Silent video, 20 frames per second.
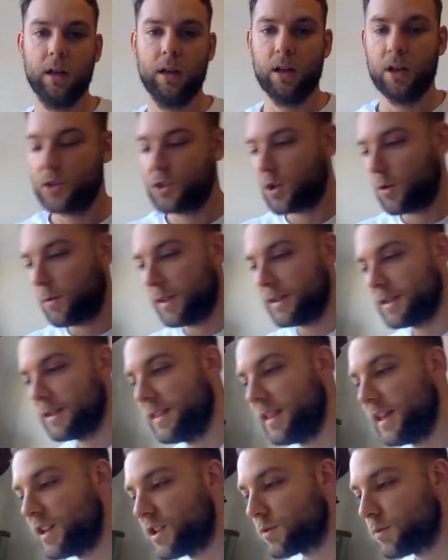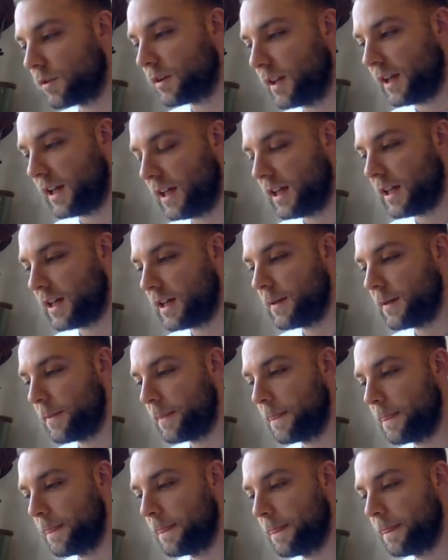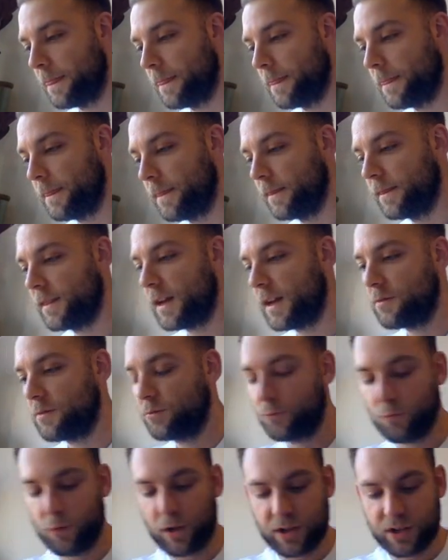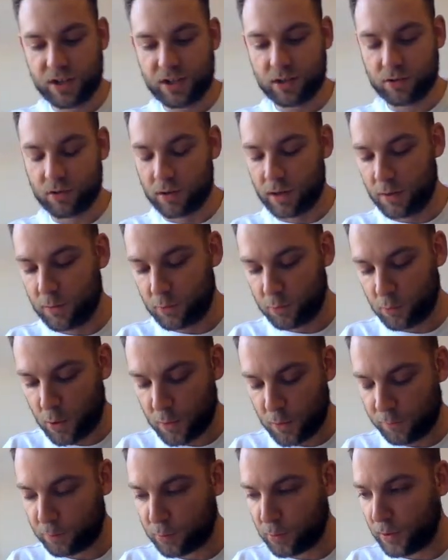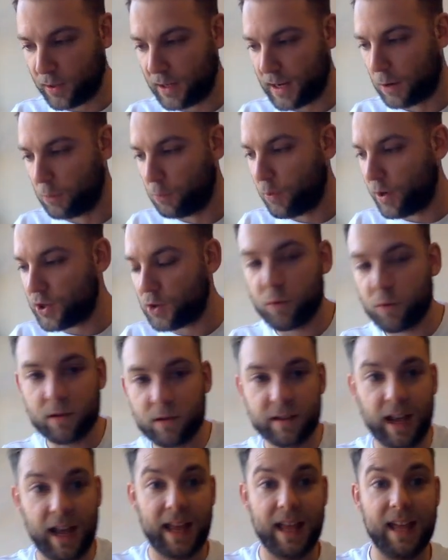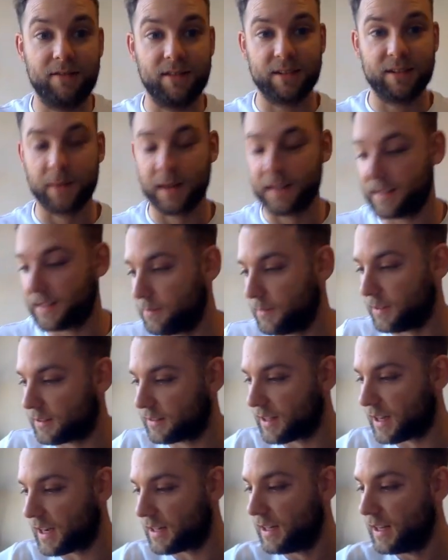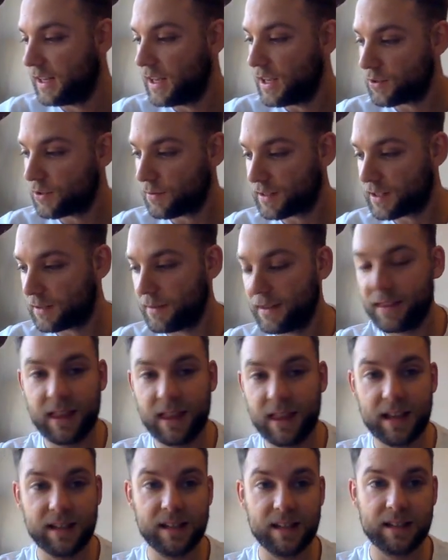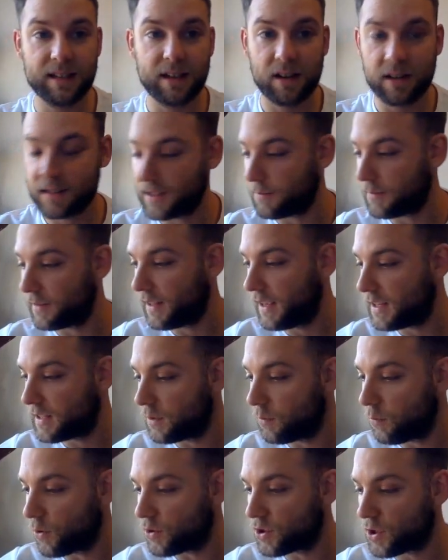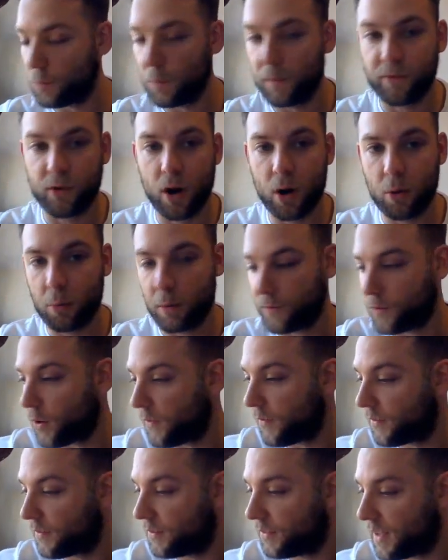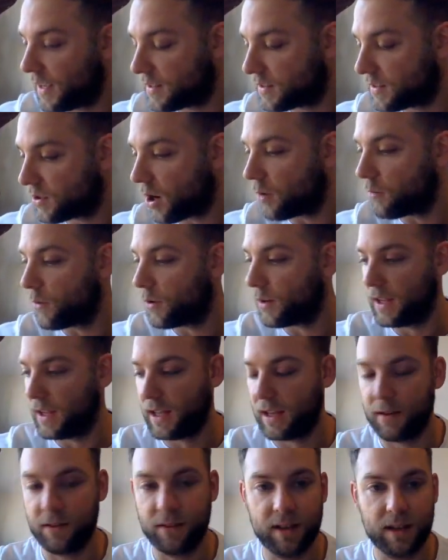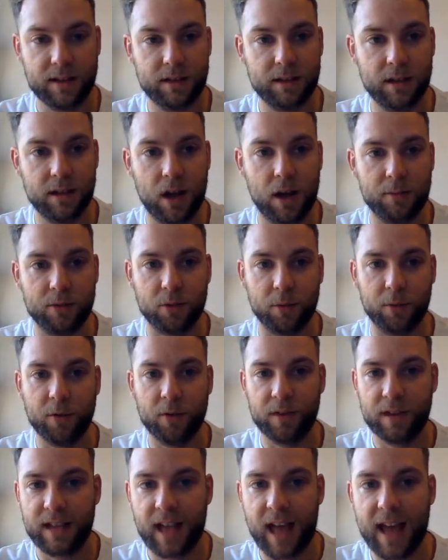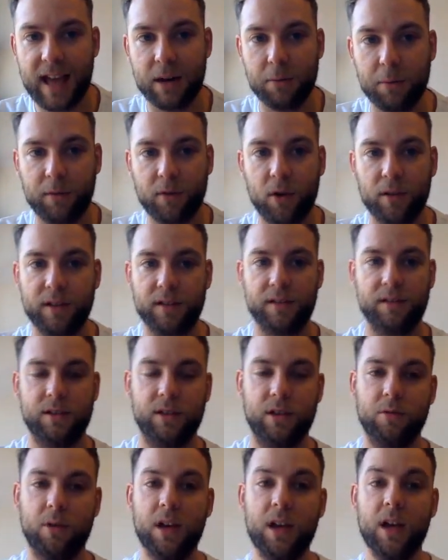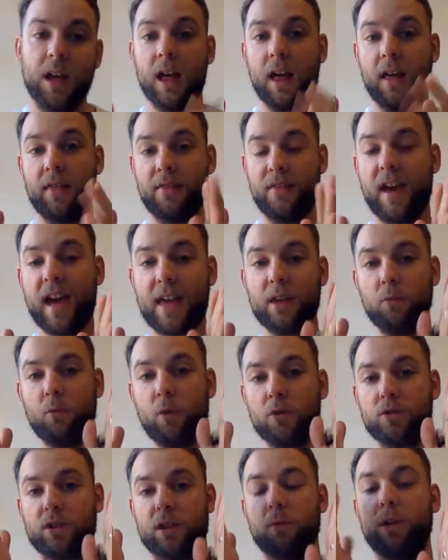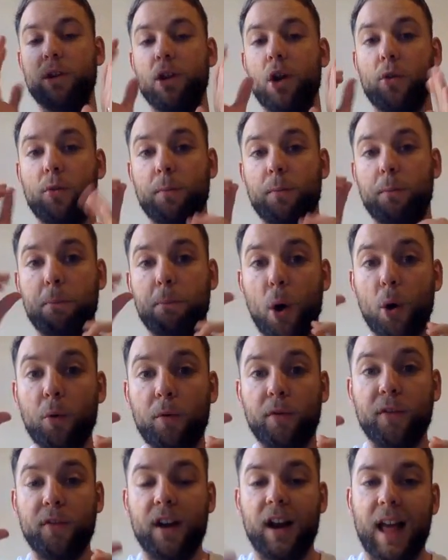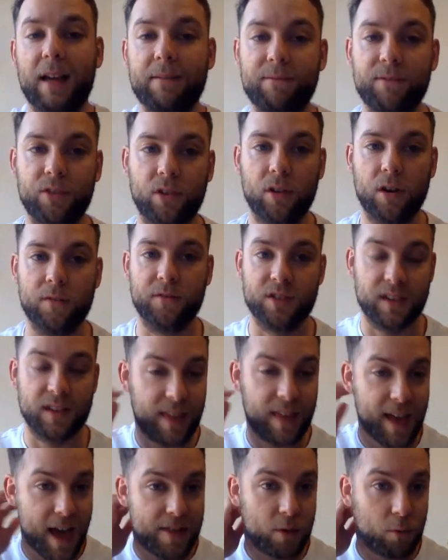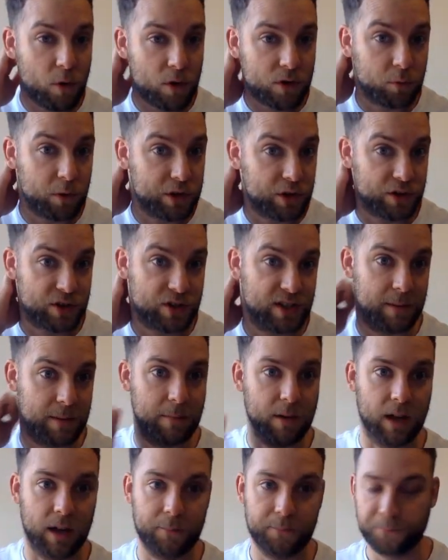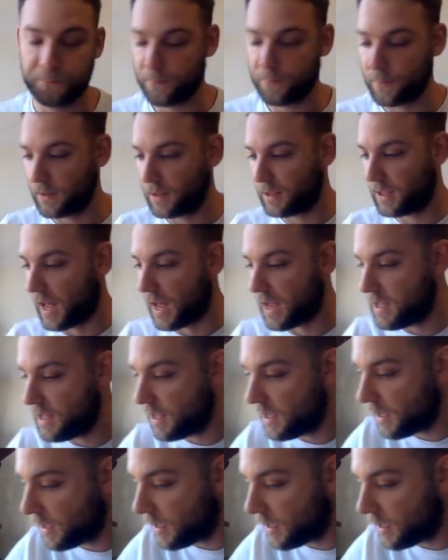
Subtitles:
So it's this one here. Now, it's worth pointing out which one here is my similar side. So it's going to be, these are the ones that we've got. We've got this top one here and this, so we've got this 8 and we've got this 2. They're the ones that we know both of the lengths of, so they're the ones which are similar, okay?